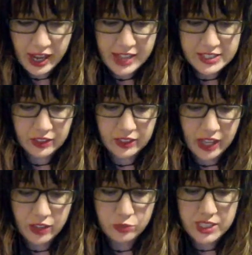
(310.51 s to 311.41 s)
as it
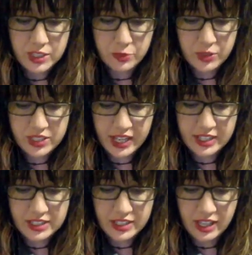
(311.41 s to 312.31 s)
allowed me to
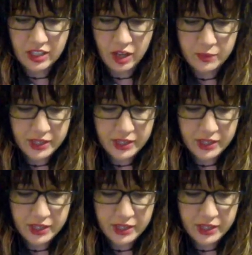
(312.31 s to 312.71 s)
pretend that not